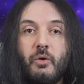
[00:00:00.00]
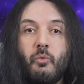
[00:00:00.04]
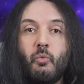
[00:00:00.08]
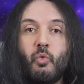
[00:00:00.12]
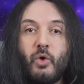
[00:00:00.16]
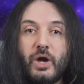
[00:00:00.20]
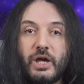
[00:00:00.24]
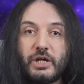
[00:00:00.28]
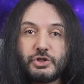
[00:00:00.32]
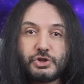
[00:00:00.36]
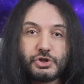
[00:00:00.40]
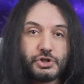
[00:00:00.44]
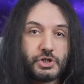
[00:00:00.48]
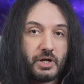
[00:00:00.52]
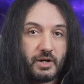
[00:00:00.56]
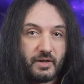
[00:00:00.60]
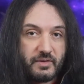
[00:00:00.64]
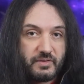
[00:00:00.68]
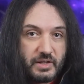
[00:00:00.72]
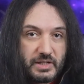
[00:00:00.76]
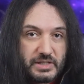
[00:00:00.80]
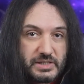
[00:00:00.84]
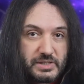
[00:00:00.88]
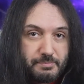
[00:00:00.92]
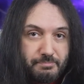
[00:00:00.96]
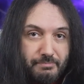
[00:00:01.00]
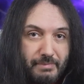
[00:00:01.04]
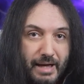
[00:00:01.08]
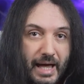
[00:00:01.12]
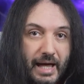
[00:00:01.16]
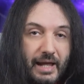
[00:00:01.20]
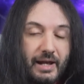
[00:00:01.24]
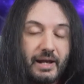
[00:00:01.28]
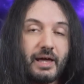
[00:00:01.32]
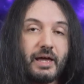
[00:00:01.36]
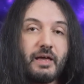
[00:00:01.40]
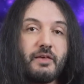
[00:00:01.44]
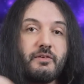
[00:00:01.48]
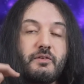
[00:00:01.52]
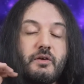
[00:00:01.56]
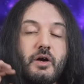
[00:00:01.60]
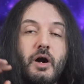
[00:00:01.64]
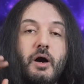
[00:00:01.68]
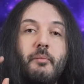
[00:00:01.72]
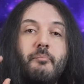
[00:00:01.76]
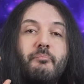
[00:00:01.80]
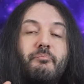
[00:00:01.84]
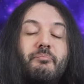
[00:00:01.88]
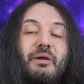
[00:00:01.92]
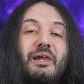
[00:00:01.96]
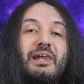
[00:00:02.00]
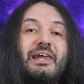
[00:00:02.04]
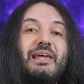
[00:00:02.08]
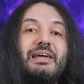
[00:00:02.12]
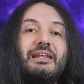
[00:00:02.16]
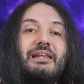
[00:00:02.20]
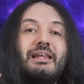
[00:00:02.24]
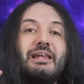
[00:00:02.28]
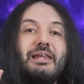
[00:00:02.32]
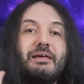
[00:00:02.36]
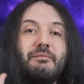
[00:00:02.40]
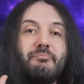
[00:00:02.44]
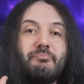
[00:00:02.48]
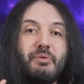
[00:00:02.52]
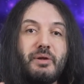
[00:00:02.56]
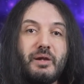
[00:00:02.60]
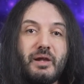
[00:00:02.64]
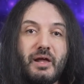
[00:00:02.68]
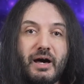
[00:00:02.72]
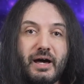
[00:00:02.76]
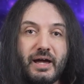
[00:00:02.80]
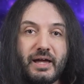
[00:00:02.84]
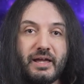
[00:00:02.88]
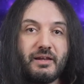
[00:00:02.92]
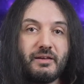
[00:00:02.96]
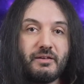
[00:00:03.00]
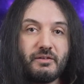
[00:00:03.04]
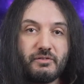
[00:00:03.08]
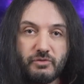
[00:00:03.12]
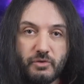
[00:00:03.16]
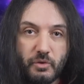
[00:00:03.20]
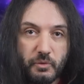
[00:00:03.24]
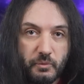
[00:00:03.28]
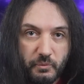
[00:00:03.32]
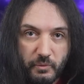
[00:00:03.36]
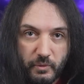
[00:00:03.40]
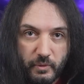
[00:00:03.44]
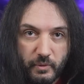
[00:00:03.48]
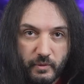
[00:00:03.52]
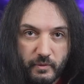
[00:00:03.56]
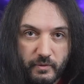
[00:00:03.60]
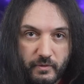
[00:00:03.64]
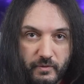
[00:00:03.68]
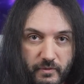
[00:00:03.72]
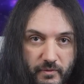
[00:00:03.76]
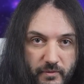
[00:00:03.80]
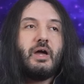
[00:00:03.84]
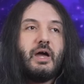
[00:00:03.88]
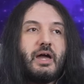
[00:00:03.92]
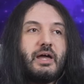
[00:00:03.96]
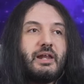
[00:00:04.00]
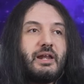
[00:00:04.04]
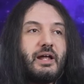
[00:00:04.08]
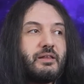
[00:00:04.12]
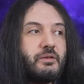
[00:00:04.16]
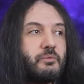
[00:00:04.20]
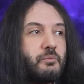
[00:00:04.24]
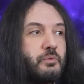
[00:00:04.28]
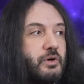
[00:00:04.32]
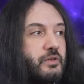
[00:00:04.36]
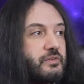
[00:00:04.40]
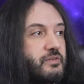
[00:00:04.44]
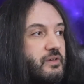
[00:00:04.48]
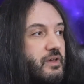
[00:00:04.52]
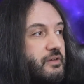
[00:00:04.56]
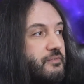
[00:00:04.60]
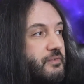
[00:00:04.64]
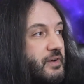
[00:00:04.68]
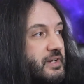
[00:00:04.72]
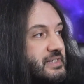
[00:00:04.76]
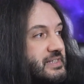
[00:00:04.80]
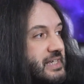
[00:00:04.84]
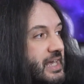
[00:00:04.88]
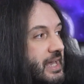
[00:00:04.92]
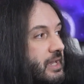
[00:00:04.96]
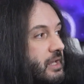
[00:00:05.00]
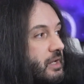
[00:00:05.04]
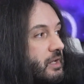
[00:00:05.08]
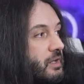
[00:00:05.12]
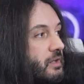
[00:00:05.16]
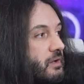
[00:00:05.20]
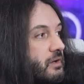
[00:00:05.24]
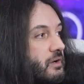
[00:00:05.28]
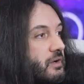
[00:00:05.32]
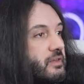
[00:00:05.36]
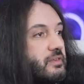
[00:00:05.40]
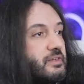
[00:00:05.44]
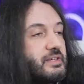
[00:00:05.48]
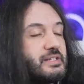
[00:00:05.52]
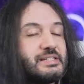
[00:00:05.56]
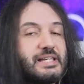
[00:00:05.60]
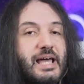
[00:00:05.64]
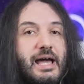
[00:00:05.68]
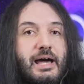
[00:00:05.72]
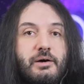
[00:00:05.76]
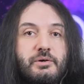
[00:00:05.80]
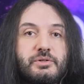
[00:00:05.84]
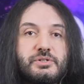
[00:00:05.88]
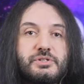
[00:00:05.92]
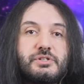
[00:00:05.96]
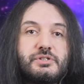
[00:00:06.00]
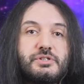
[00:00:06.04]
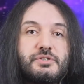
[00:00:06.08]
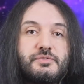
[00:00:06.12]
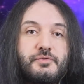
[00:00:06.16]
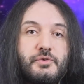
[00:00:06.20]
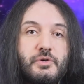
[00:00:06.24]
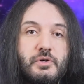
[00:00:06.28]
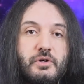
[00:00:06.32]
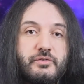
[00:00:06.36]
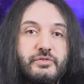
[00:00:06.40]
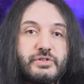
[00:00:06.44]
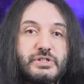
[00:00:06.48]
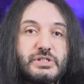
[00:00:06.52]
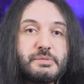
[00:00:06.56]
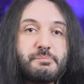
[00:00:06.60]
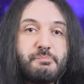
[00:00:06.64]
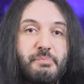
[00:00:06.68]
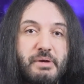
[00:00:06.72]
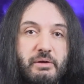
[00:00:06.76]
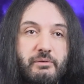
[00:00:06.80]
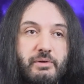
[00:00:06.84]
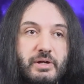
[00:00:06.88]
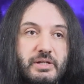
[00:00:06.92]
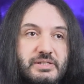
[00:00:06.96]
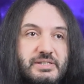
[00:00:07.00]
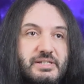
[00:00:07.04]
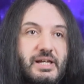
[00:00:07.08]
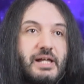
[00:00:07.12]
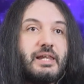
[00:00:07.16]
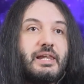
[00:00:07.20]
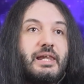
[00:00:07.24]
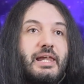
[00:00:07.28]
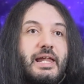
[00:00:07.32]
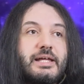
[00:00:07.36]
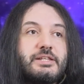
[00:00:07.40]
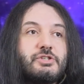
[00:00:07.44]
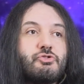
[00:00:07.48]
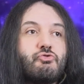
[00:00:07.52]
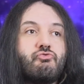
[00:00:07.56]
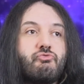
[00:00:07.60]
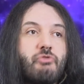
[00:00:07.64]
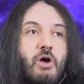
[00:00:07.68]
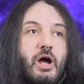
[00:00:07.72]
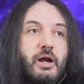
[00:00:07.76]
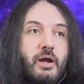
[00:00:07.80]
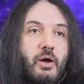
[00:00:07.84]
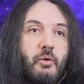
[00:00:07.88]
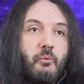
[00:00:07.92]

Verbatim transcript: which this man is completely blind towards. In other words, if I say, look, this house is full of spirits, let's run